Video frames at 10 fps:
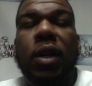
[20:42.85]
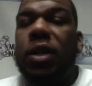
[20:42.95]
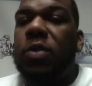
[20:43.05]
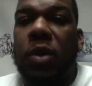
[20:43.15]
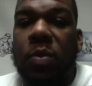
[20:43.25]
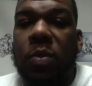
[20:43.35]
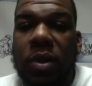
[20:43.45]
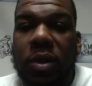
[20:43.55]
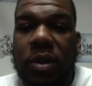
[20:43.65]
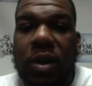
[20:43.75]
the small
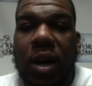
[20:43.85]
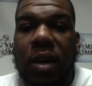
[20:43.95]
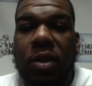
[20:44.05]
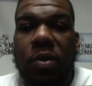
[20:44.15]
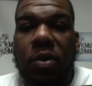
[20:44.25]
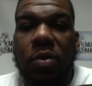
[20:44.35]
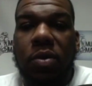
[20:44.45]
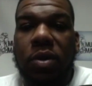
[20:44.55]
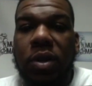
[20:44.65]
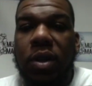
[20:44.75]
business, the
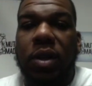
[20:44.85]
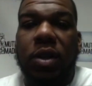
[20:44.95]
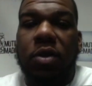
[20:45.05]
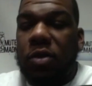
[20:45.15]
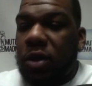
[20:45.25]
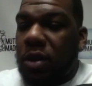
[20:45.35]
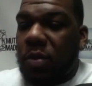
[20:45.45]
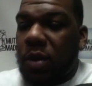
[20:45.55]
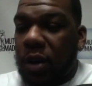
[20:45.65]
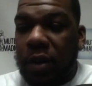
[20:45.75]
entrepreneurs, and then, you know,
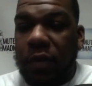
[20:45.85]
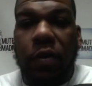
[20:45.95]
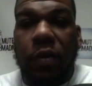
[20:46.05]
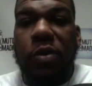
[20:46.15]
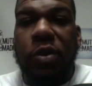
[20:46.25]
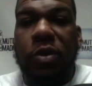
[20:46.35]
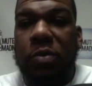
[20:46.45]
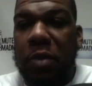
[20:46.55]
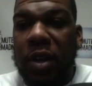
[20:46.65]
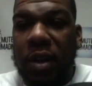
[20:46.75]
turn around the
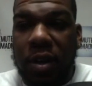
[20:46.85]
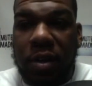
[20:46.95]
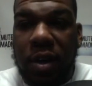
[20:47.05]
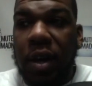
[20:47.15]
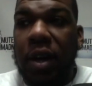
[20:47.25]
influencers, because